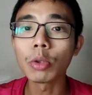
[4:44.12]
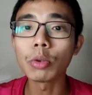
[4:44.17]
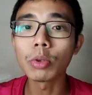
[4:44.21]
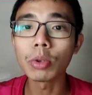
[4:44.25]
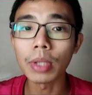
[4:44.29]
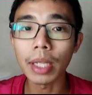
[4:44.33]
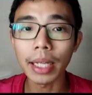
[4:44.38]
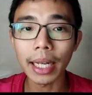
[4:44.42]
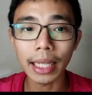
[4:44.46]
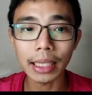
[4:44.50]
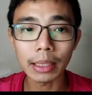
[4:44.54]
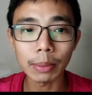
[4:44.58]
go
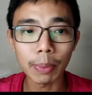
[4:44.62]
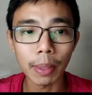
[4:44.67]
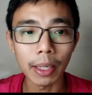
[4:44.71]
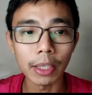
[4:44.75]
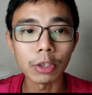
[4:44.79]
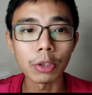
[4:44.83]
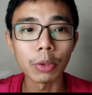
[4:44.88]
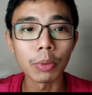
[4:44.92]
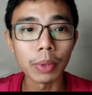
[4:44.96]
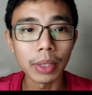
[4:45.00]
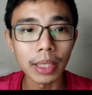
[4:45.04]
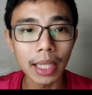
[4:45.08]
to the next
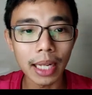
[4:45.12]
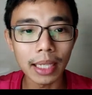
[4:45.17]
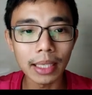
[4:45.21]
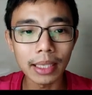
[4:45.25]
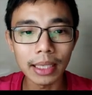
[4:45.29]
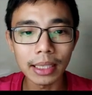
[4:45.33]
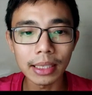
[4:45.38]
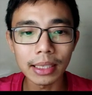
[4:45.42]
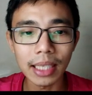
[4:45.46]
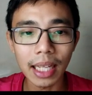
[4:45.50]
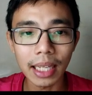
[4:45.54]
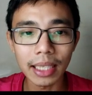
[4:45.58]
part. So we've done
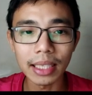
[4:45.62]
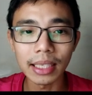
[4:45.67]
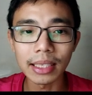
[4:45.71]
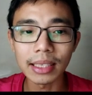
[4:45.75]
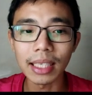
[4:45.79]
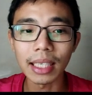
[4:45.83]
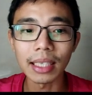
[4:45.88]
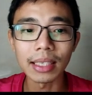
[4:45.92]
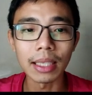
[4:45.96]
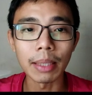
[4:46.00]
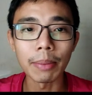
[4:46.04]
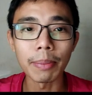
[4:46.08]
this, done
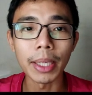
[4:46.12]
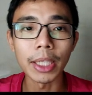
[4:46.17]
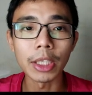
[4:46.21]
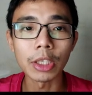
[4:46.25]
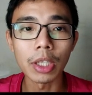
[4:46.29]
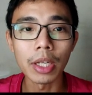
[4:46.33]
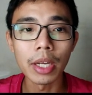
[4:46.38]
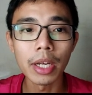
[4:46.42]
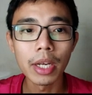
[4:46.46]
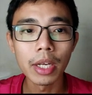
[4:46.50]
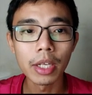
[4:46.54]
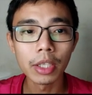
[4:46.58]
the
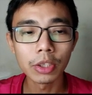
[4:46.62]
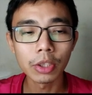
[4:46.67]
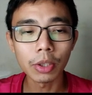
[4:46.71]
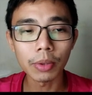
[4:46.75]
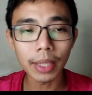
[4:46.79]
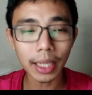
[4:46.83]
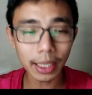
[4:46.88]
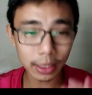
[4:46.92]
image. So